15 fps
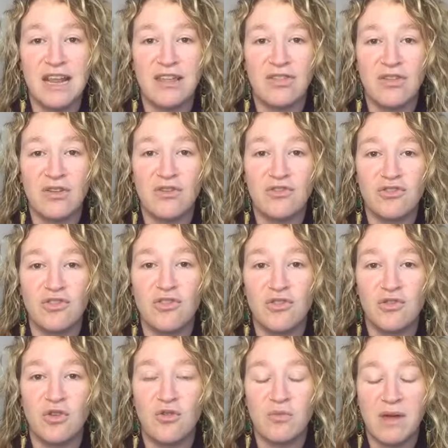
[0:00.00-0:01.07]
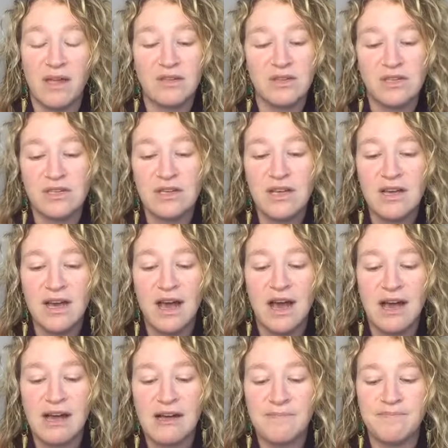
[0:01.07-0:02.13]
And there's just so much
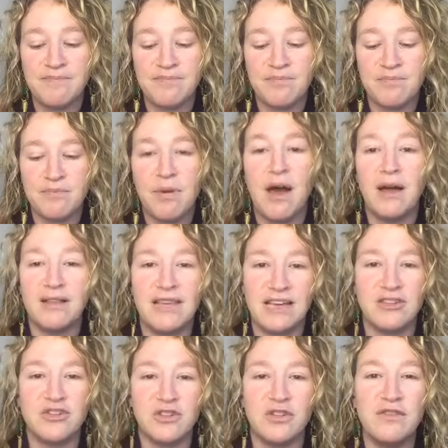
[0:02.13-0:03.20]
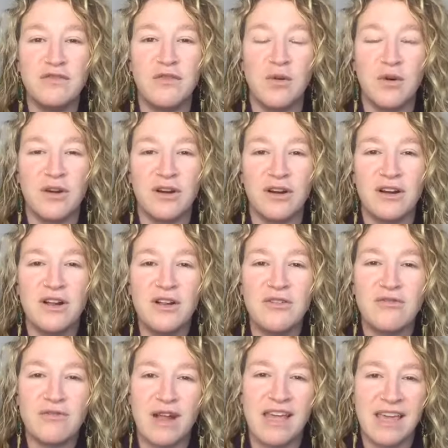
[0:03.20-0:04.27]
um, potential for
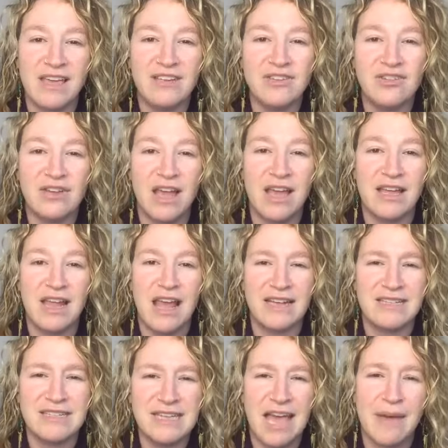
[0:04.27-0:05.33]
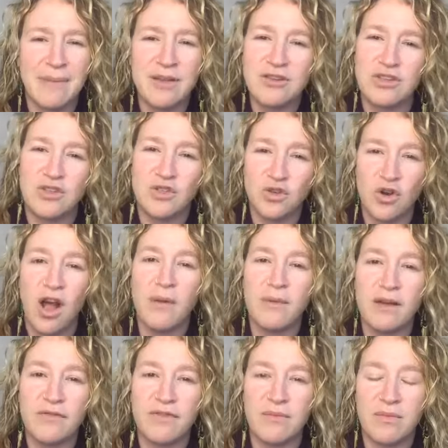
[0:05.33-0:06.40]
wreckage and, and damage and
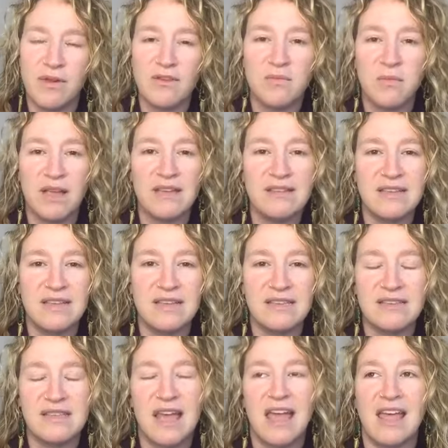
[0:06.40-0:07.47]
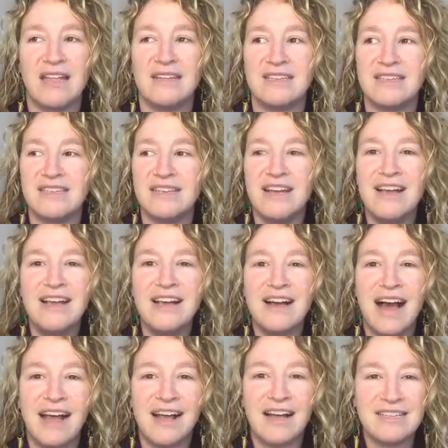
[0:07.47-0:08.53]
trauma from those places. And
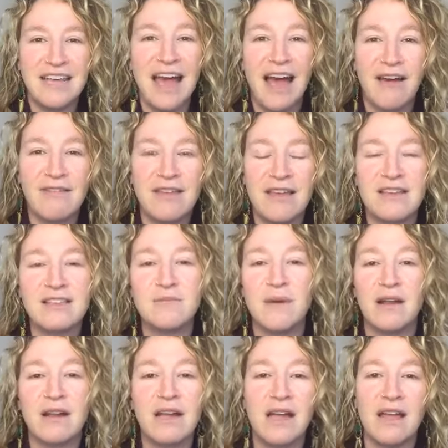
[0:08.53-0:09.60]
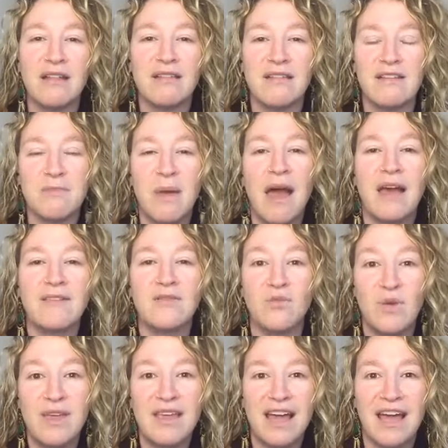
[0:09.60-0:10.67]
I got to have the experience this past
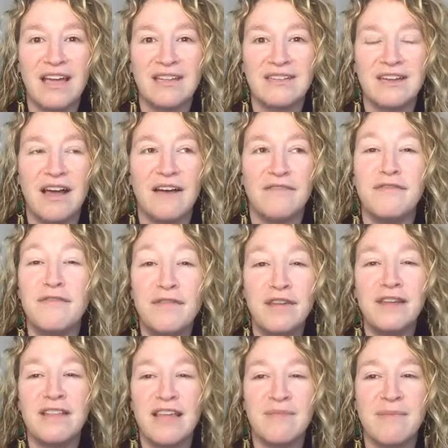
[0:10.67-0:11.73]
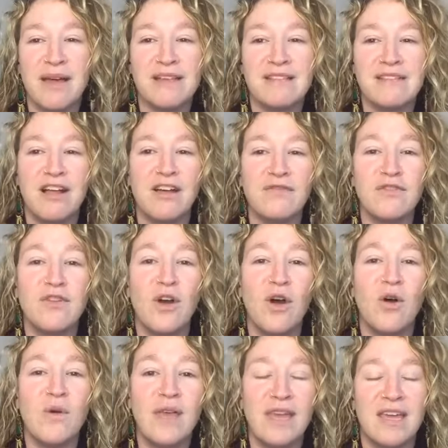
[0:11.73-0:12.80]
weekend of feeling myself
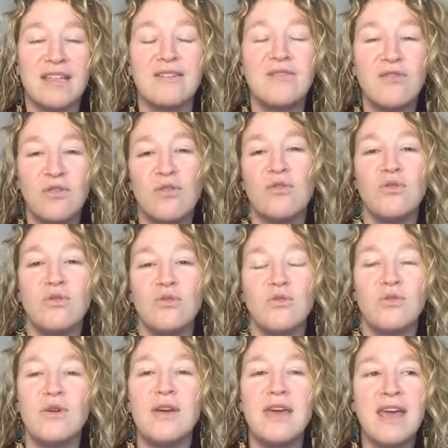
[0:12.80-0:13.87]
go into